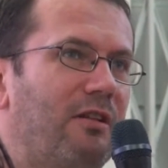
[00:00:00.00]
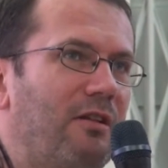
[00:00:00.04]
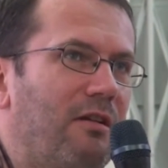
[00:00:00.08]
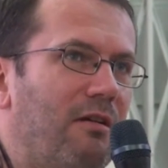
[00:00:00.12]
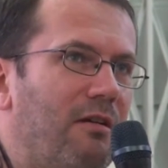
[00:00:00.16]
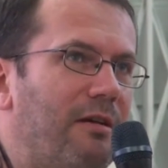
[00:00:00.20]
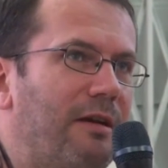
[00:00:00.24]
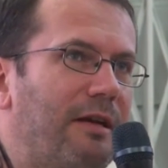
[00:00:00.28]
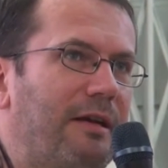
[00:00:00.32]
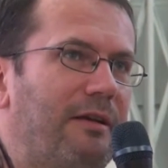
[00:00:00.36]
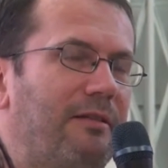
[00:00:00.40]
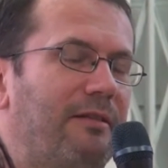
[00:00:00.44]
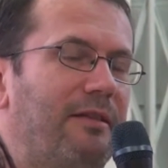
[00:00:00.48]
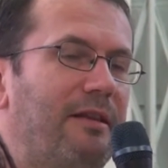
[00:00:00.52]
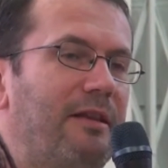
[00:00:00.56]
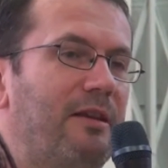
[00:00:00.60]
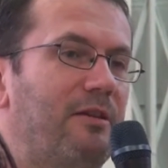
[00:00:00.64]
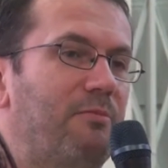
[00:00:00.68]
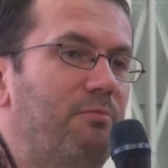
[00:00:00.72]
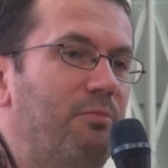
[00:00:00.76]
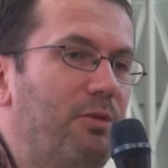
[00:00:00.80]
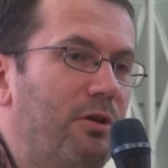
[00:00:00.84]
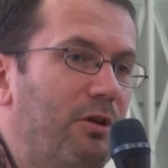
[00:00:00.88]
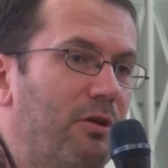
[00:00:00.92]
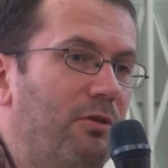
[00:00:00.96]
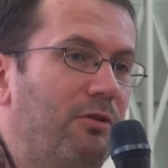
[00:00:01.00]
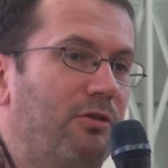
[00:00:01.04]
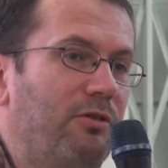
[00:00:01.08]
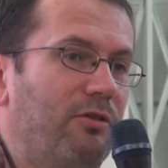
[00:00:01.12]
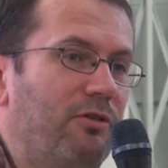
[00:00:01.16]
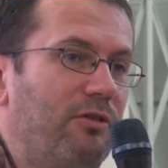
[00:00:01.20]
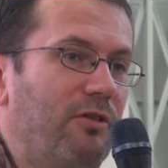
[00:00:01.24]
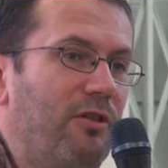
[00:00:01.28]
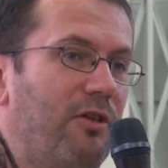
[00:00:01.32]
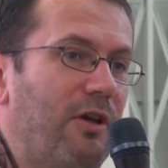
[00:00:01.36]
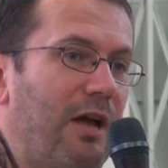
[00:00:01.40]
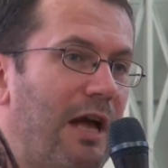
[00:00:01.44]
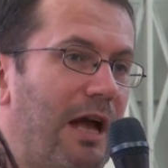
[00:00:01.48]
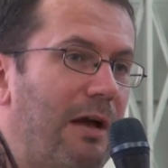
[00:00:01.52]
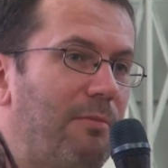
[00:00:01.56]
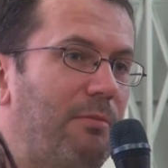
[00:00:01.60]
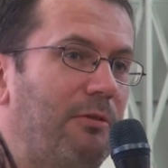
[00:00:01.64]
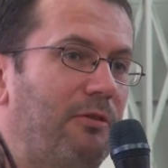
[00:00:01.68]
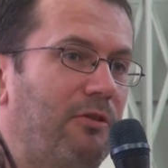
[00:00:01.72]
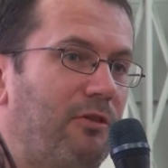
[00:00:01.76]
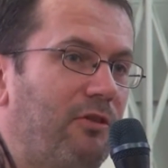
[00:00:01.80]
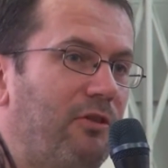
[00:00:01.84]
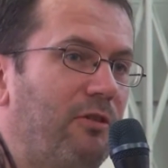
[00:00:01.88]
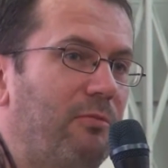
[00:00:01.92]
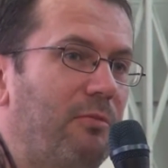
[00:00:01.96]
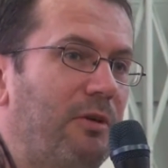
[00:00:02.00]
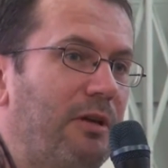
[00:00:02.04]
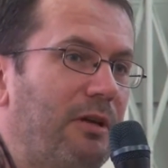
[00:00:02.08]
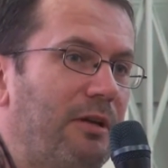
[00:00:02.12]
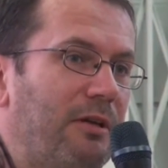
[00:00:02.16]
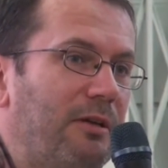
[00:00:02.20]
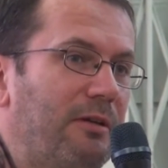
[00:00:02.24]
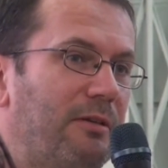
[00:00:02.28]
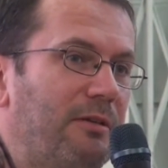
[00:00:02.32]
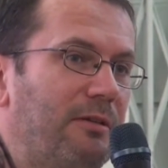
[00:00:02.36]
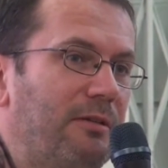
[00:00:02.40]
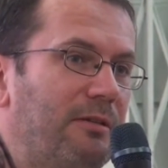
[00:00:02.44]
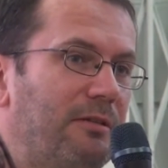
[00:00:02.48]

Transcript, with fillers: like the abuse that happens to me.